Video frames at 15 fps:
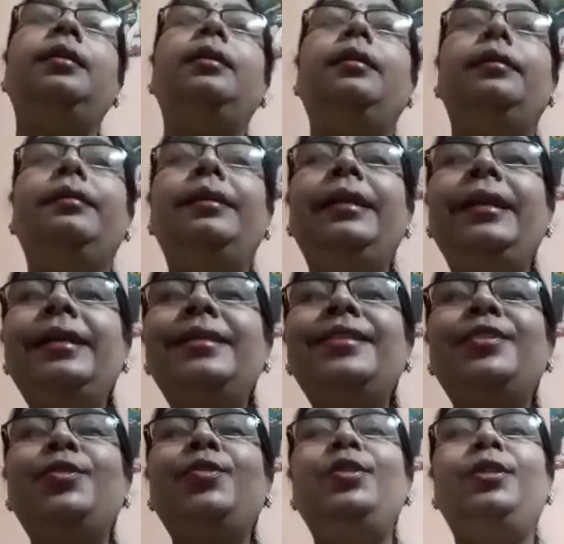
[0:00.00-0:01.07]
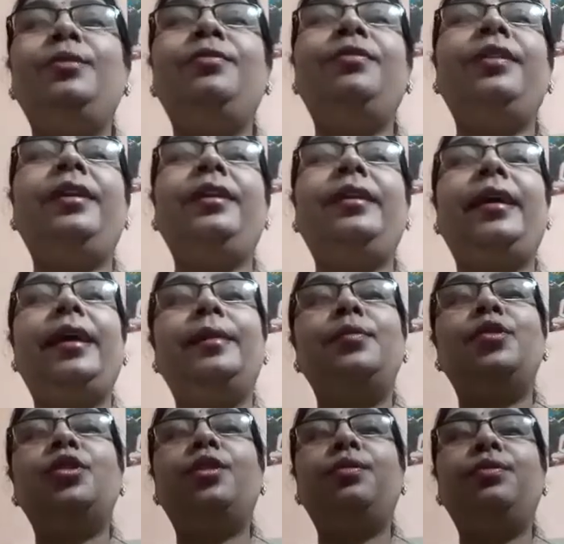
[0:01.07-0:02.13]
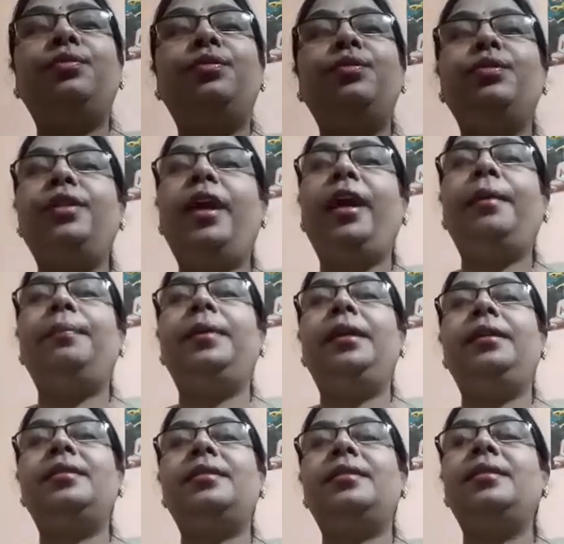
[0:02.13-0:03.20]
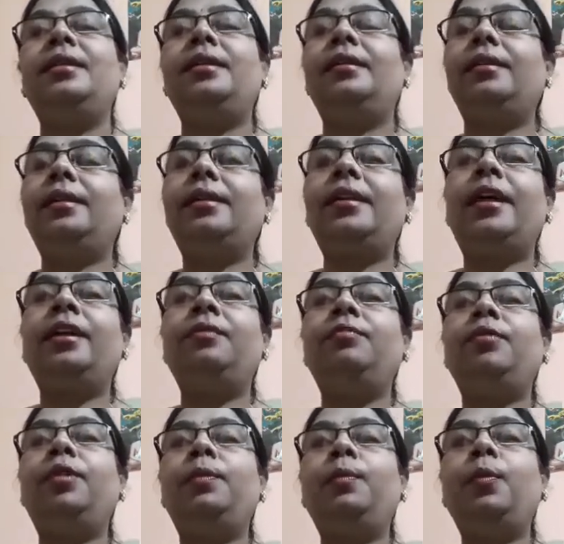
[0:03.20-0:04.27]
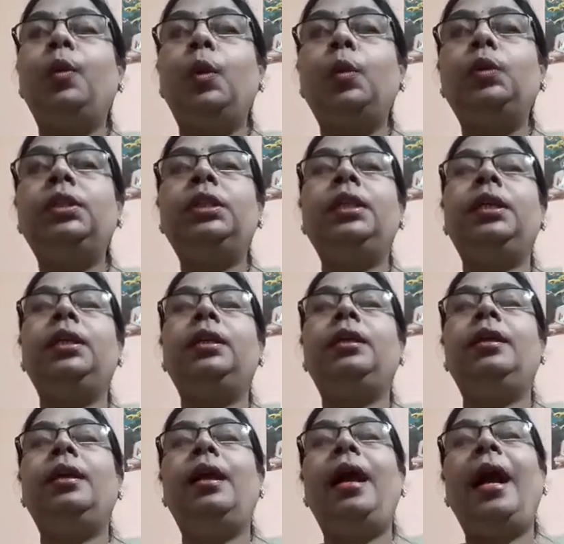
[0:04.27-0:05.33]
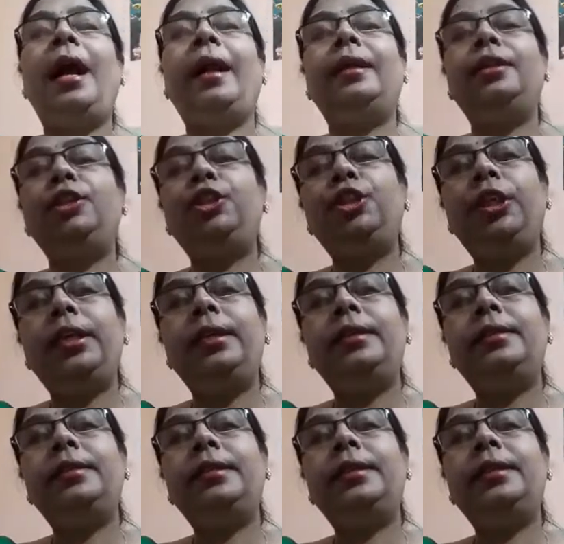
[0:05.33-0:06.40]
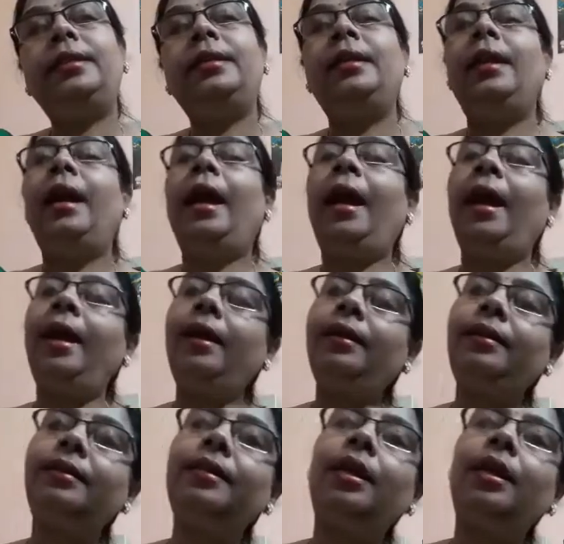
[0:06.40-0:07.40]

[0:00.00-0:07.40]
leads to different types of food habits, the type of clothing and shelter and the